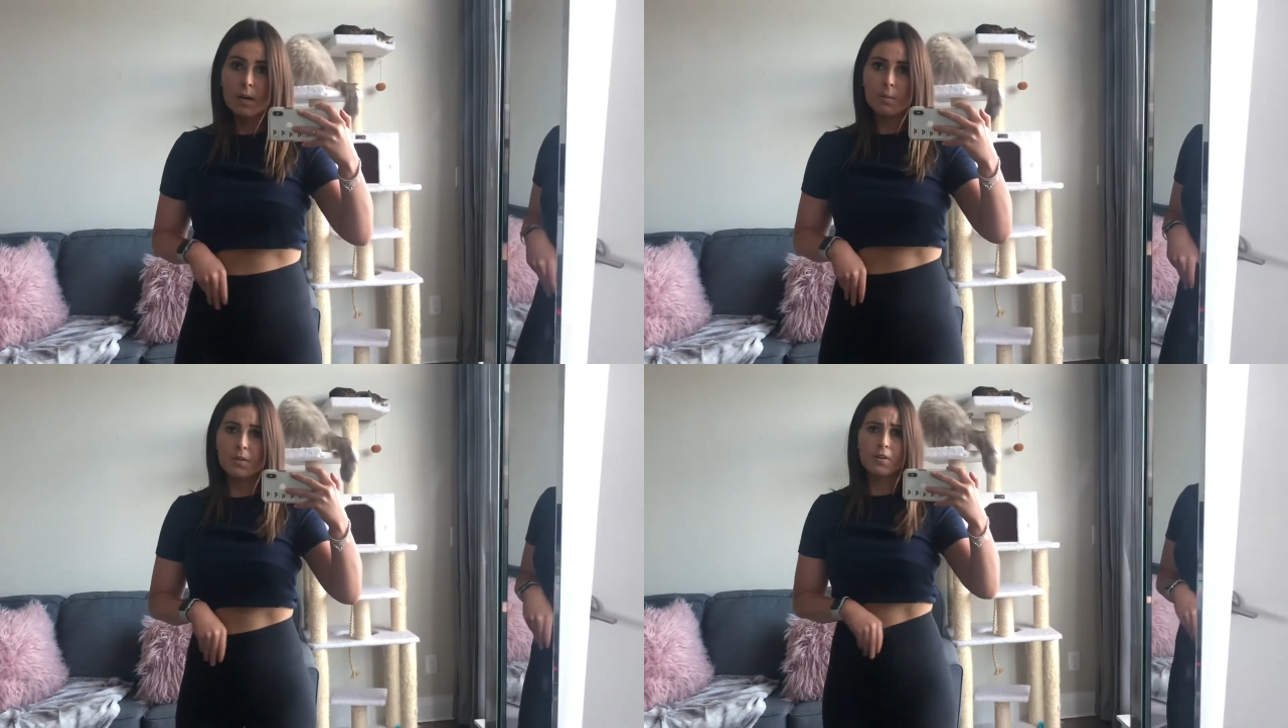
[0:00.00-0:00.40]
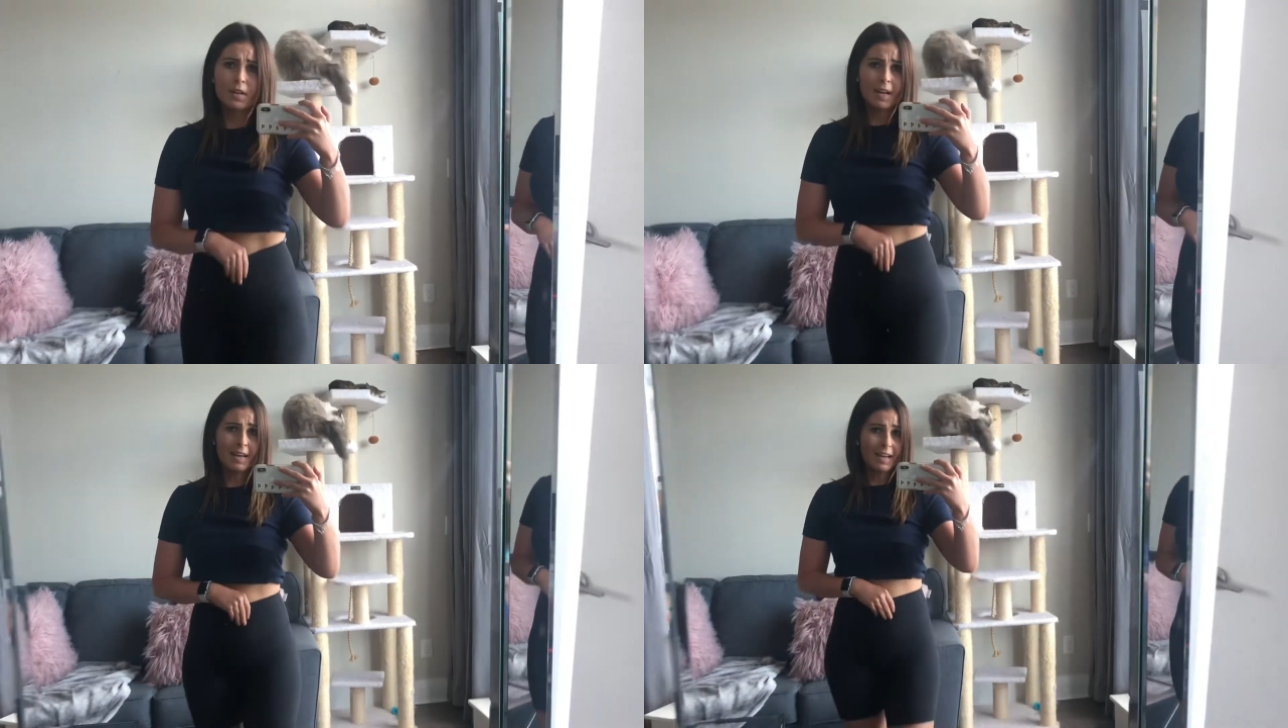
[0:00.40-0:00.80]
but they're
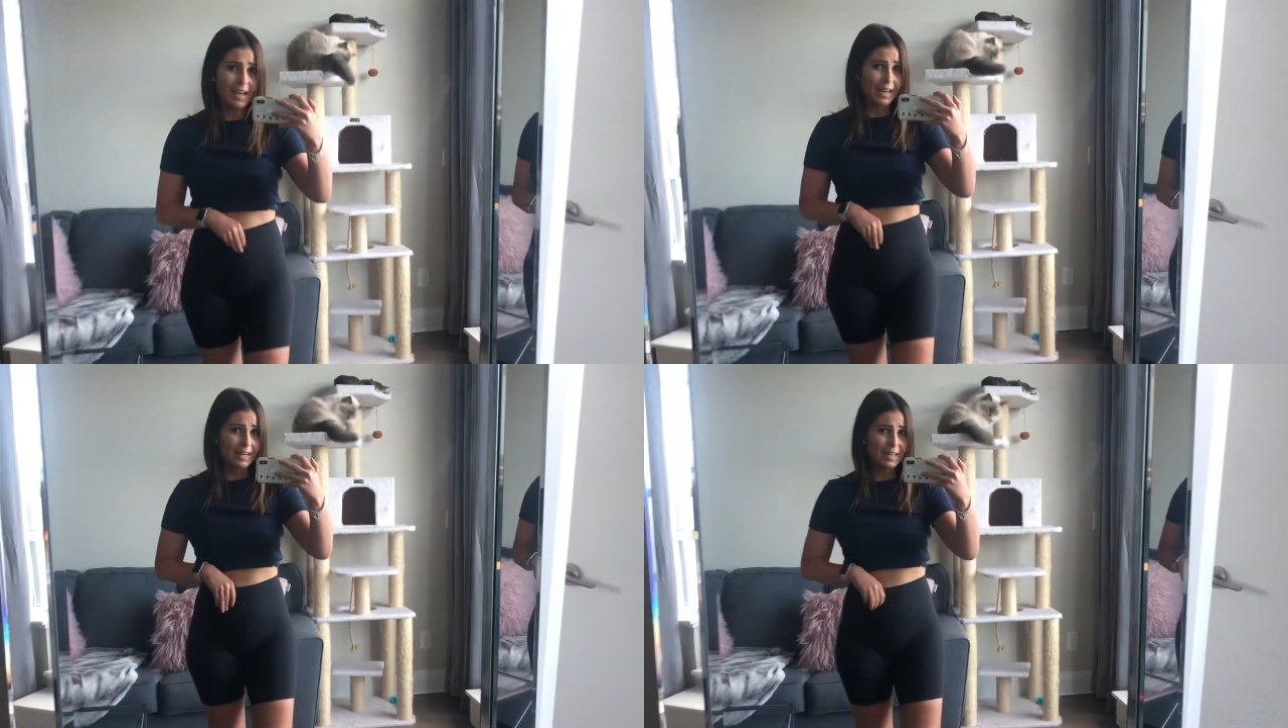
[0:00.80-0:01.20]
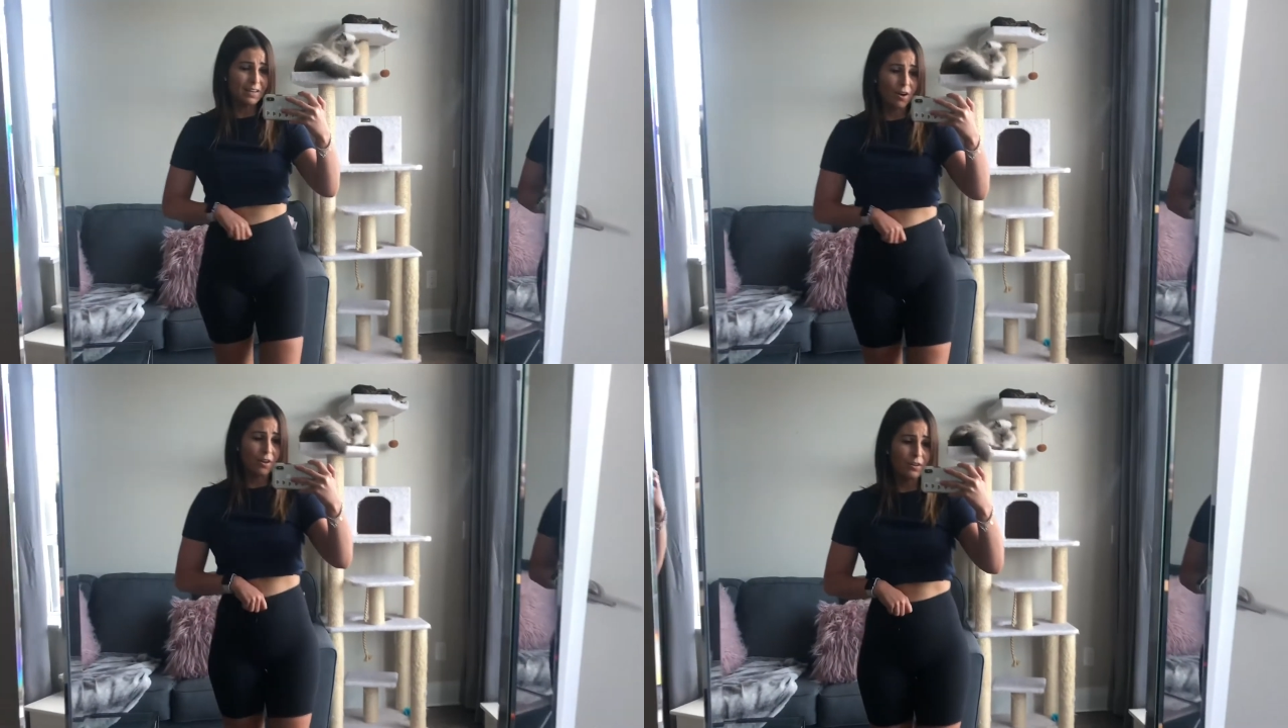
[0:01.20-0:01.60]
like
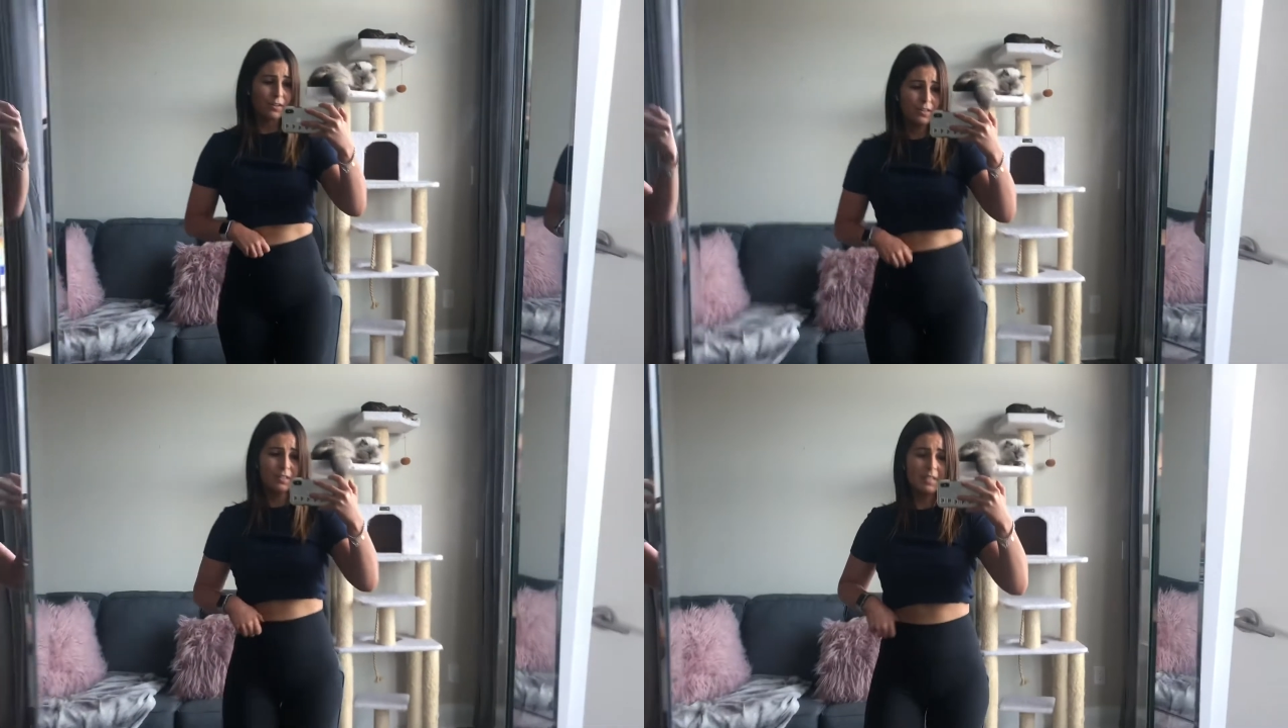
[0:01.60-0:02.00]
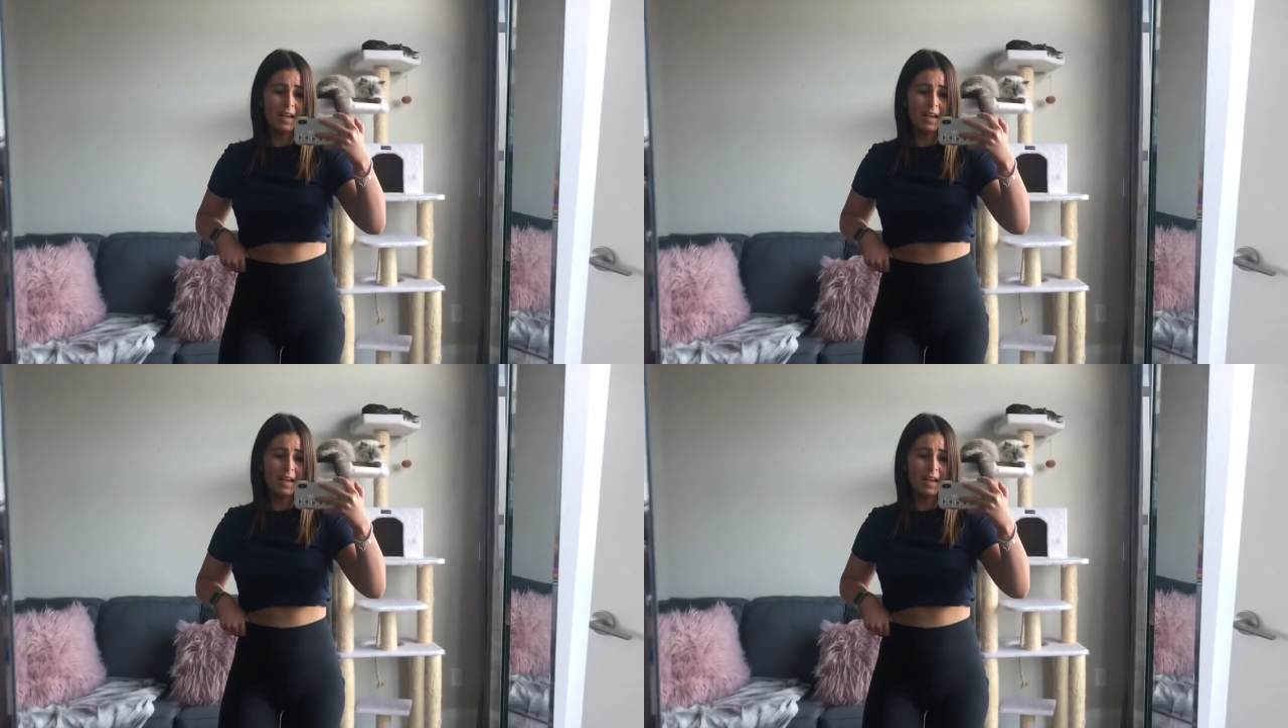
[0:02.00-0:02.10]
$80